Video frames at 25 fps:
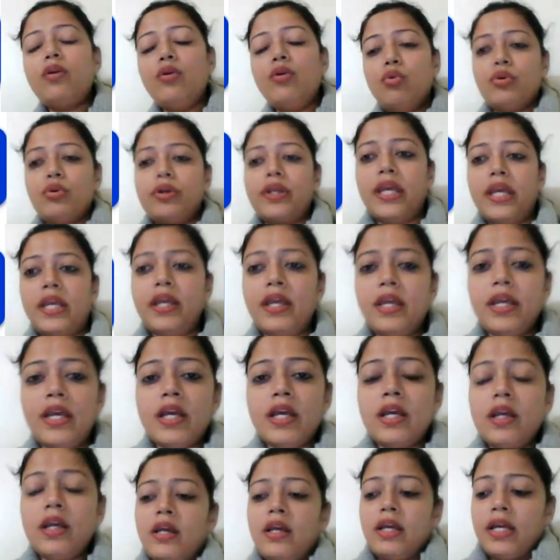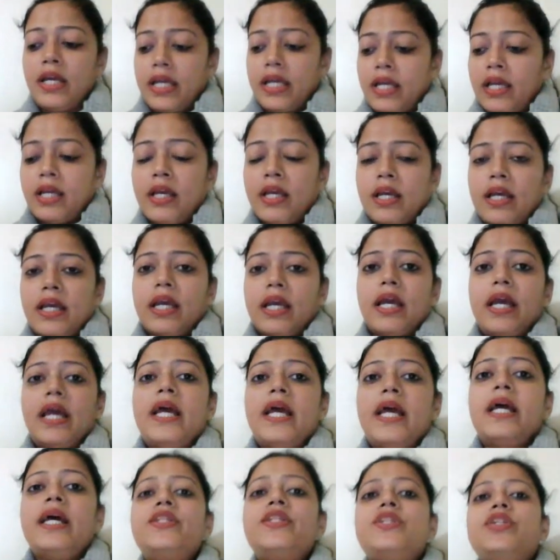Okay.
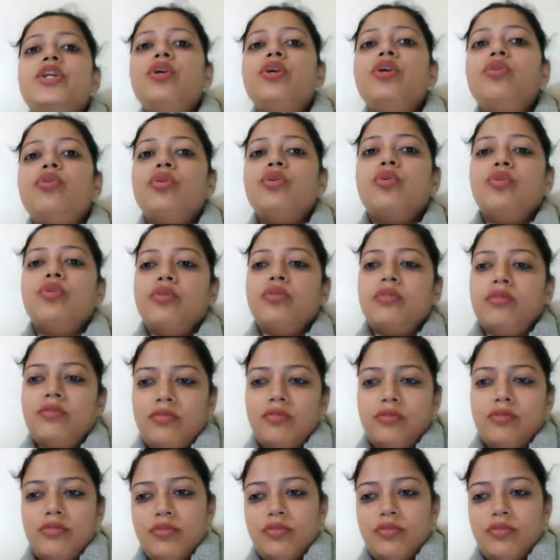As you know,